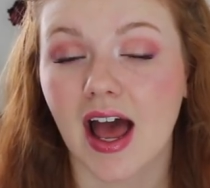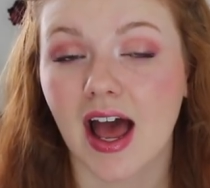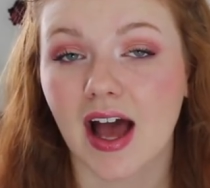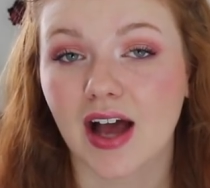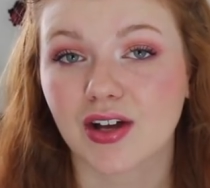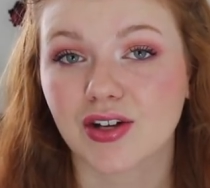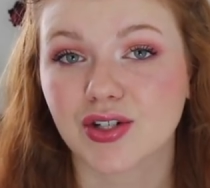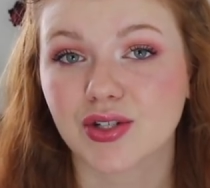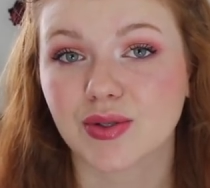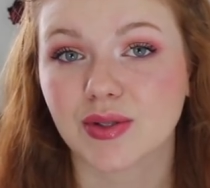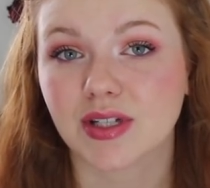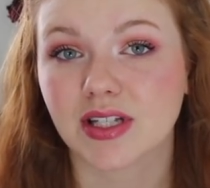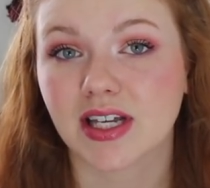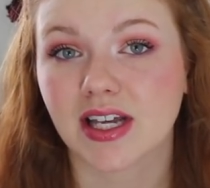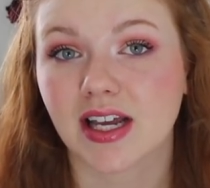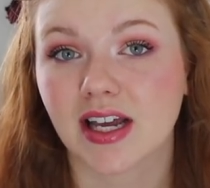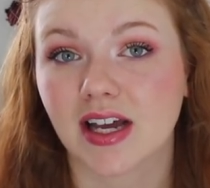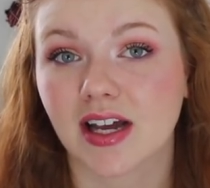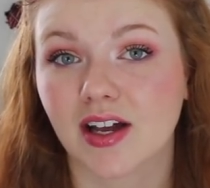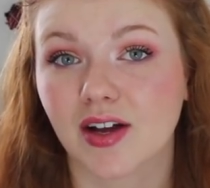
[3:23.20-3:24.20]

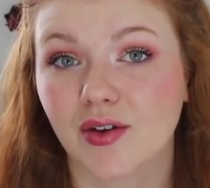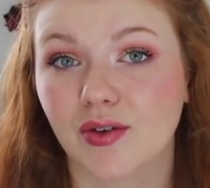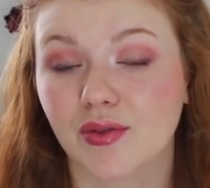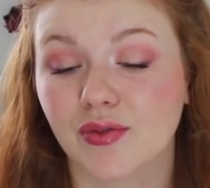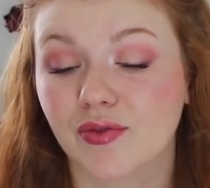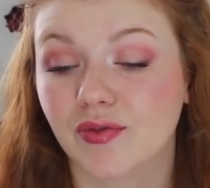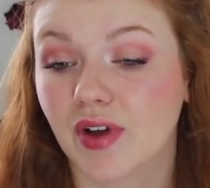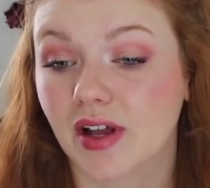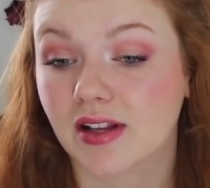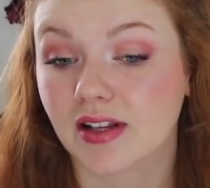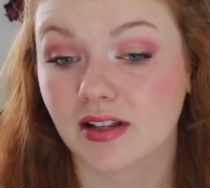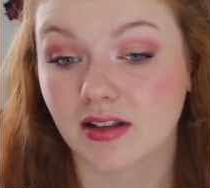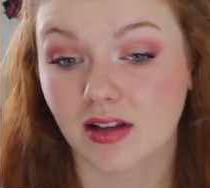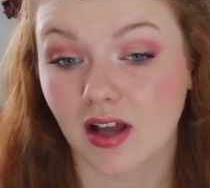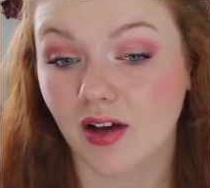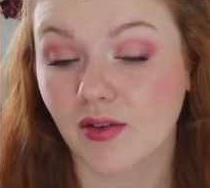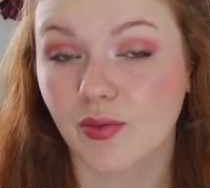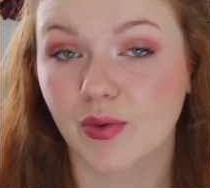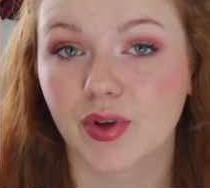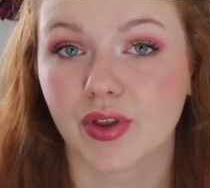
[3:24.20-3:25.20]
actually fell in
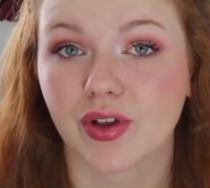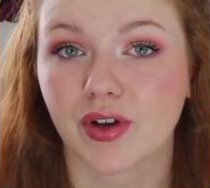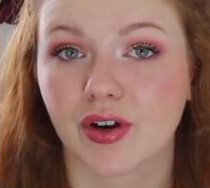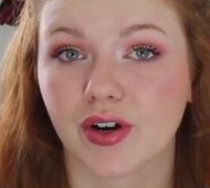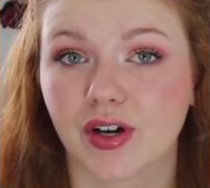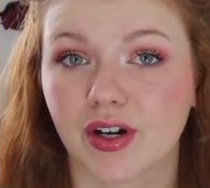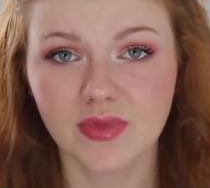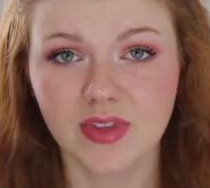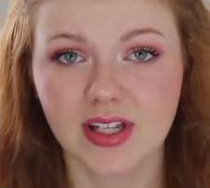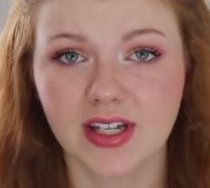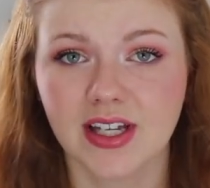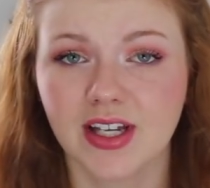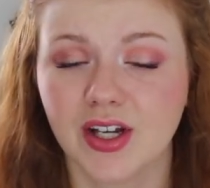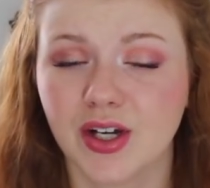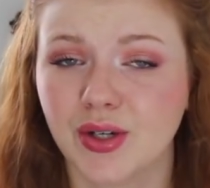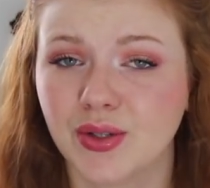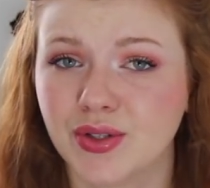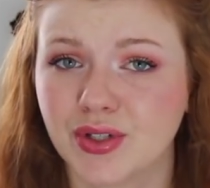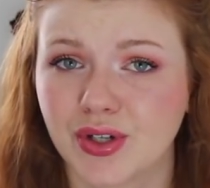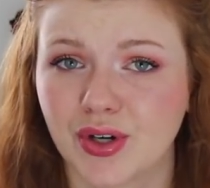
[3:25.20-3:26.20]
love with her.
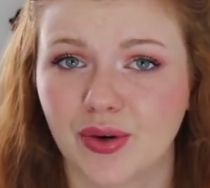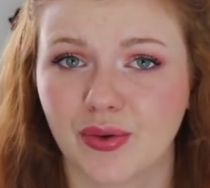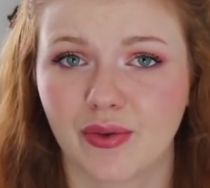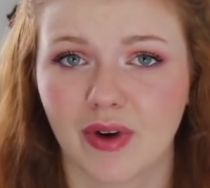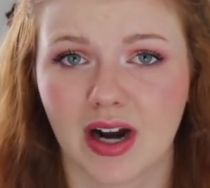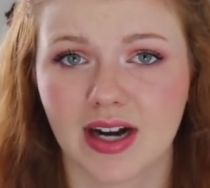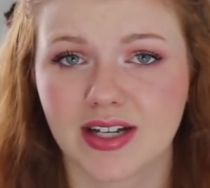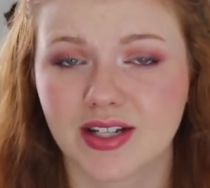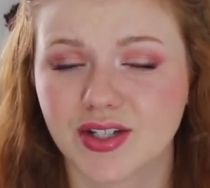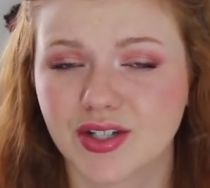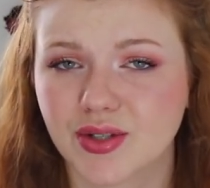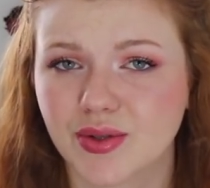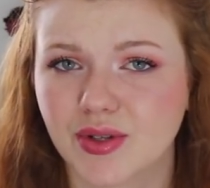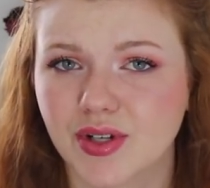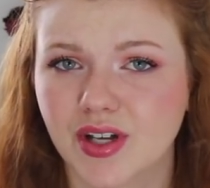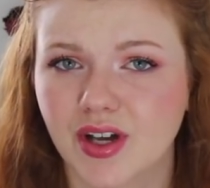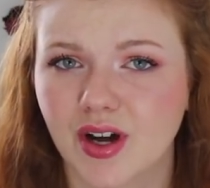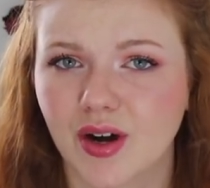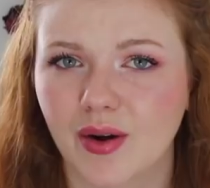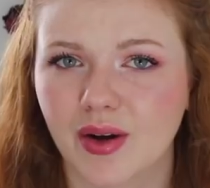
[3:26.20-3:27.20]
He owned a karate
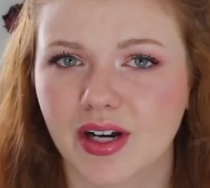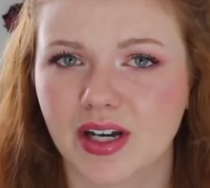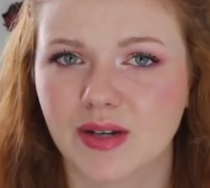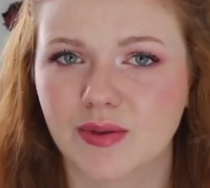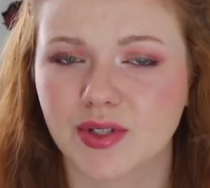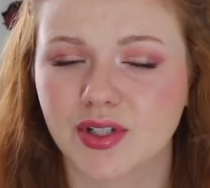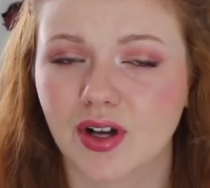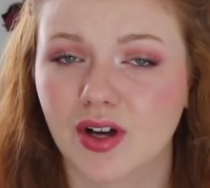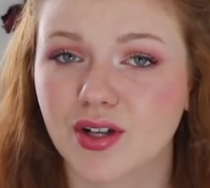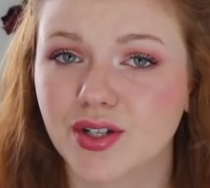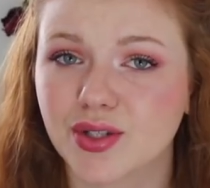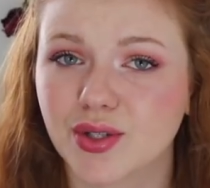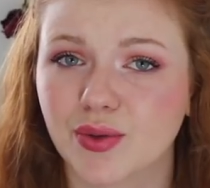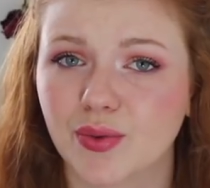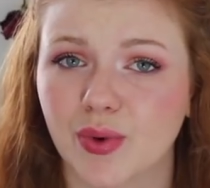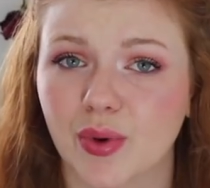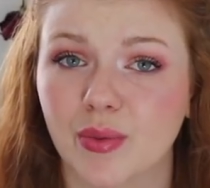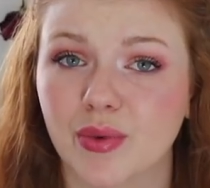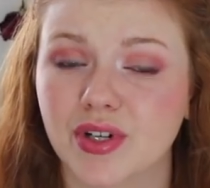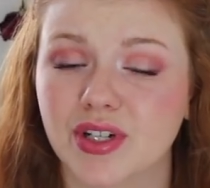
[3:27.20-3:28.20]
studio and he was also
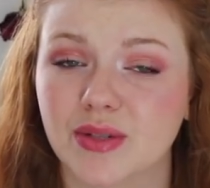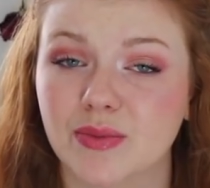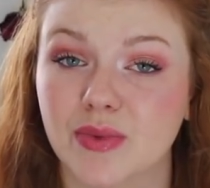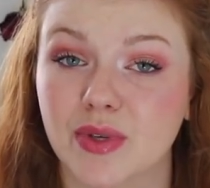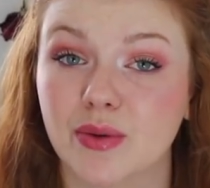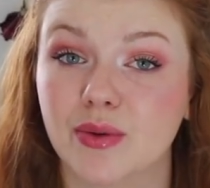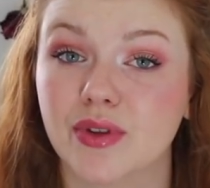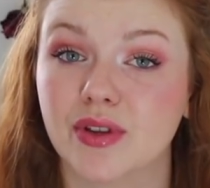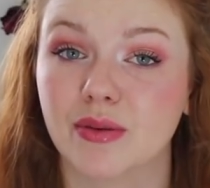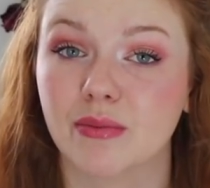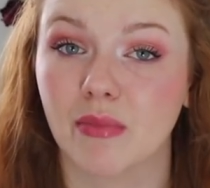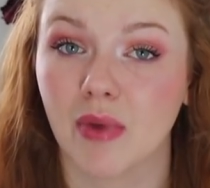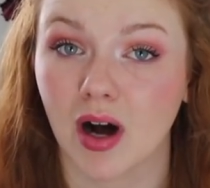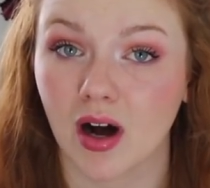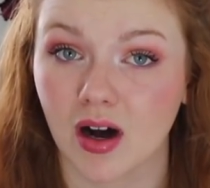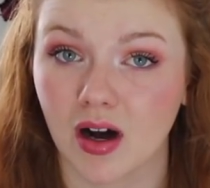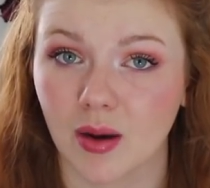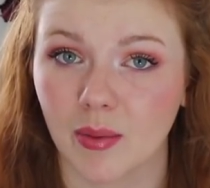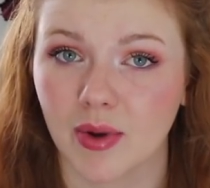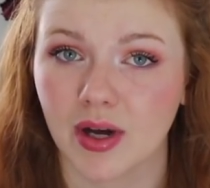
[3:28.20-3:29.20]
rumored to be with the
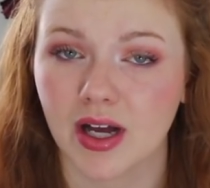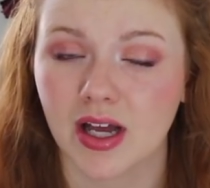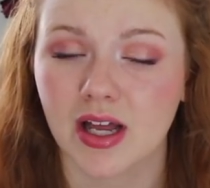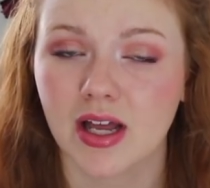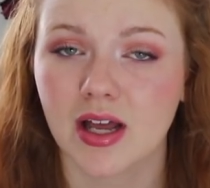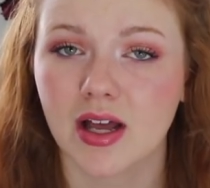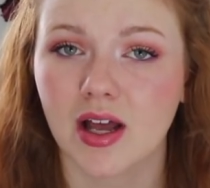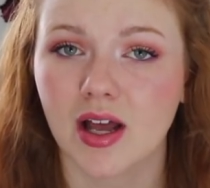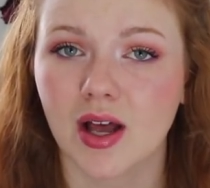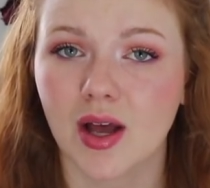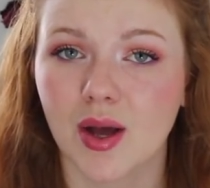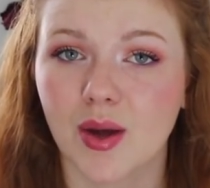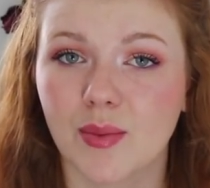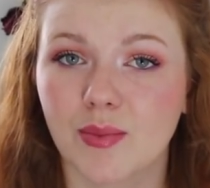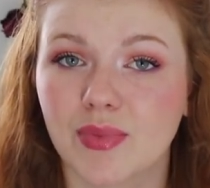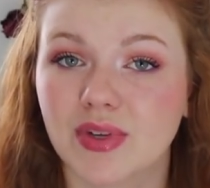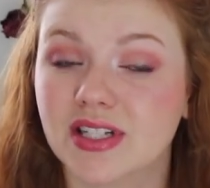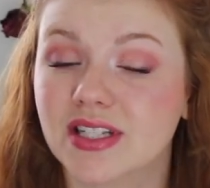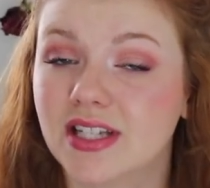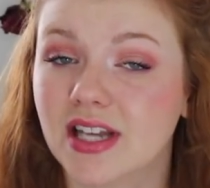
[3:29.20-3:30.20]
mob,
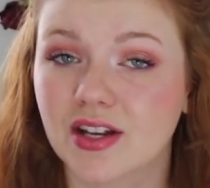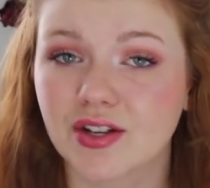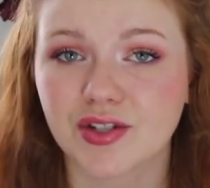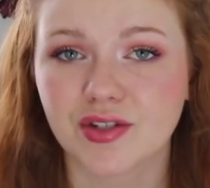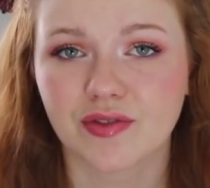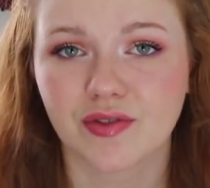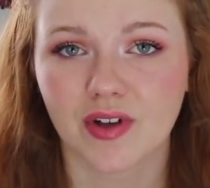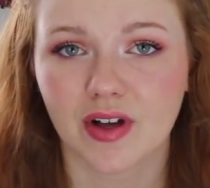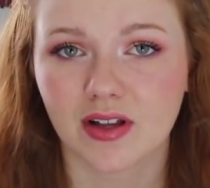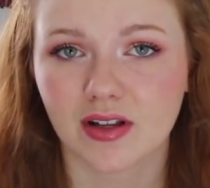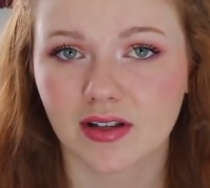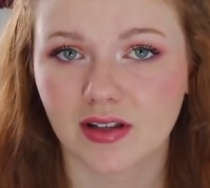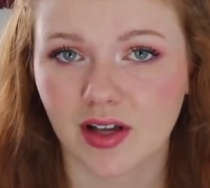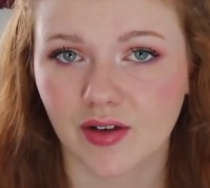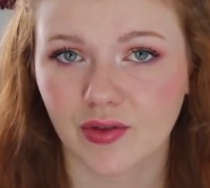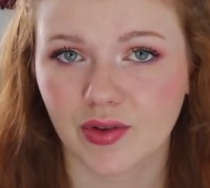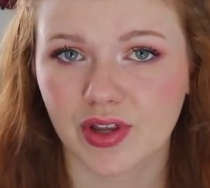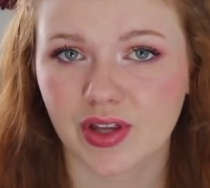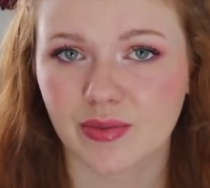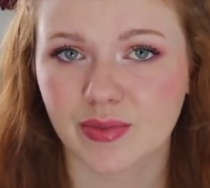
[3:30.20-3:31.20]
but Sandra fell in
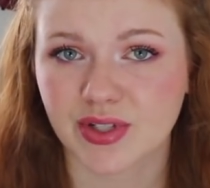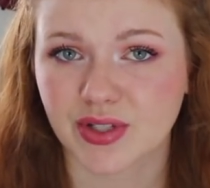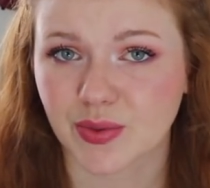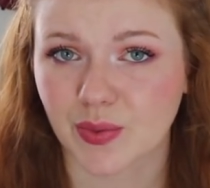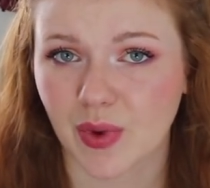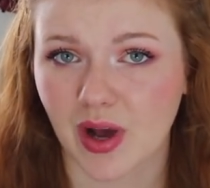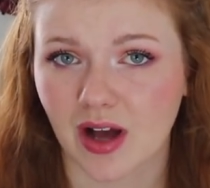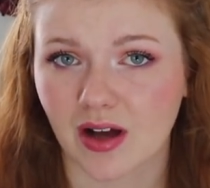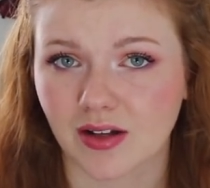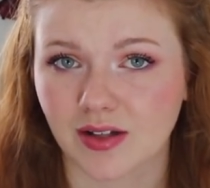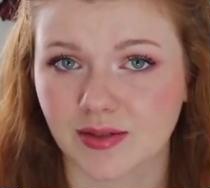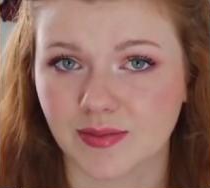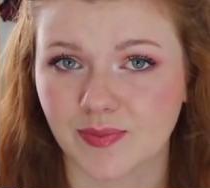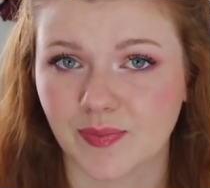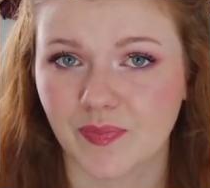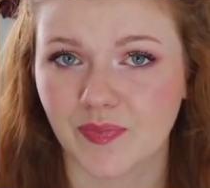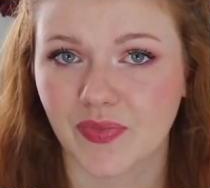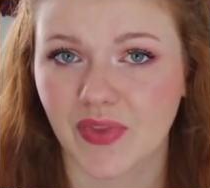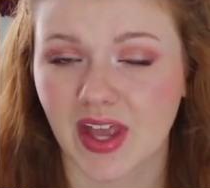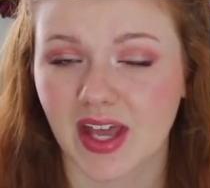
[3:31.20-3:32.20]
love with him as well,
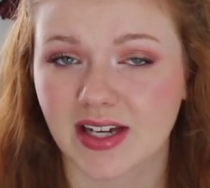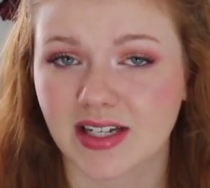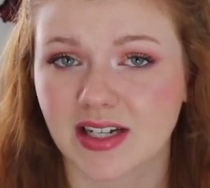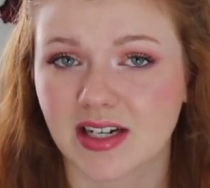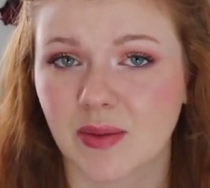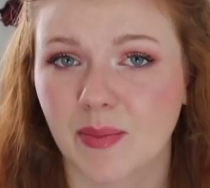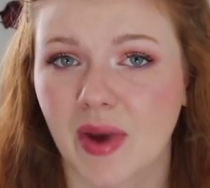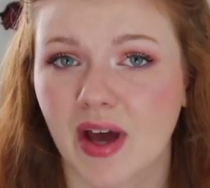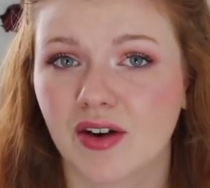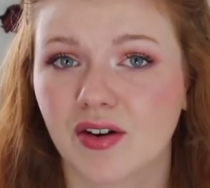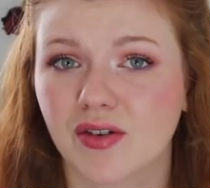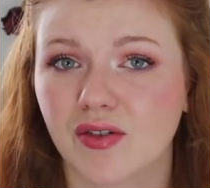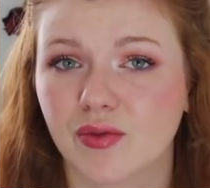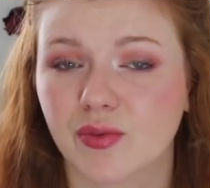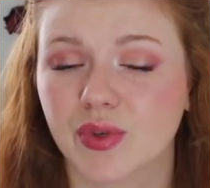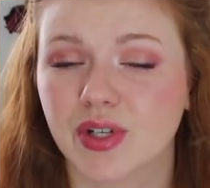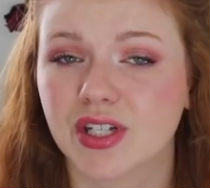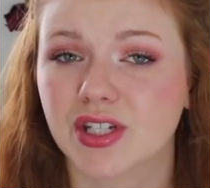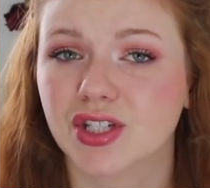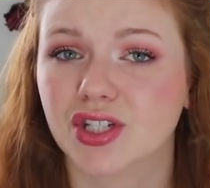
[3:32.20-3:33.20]
and in a matter
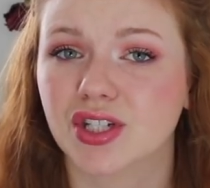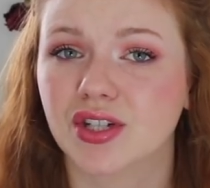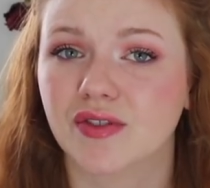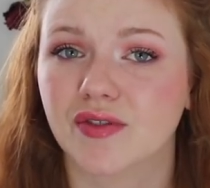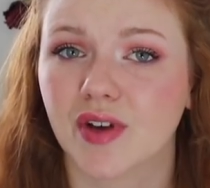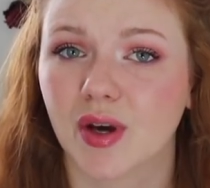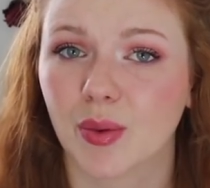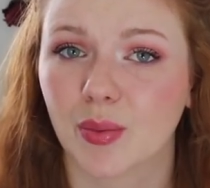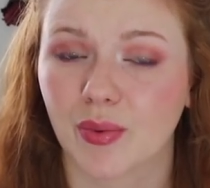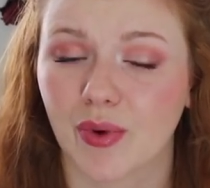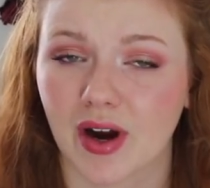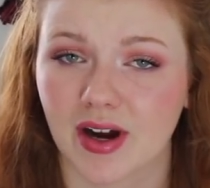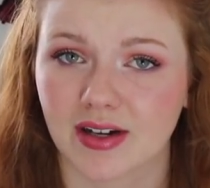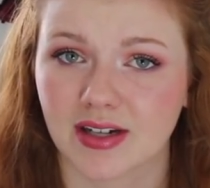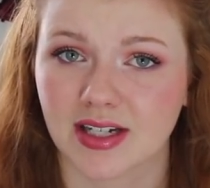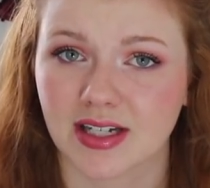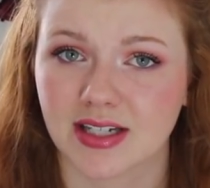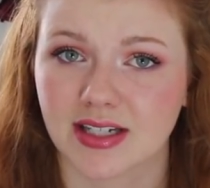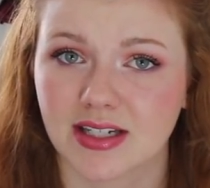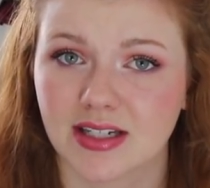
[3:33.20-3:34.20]
of weeks she fell
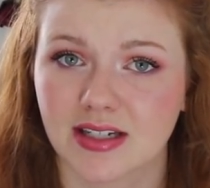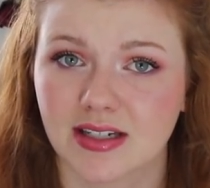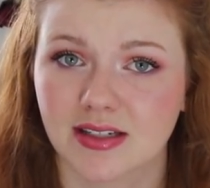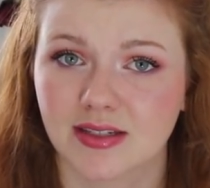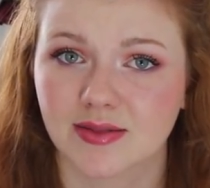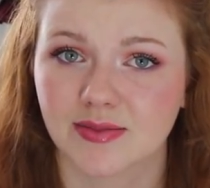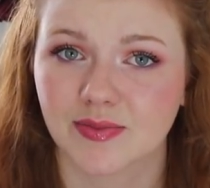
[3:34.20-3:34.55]
pregnant.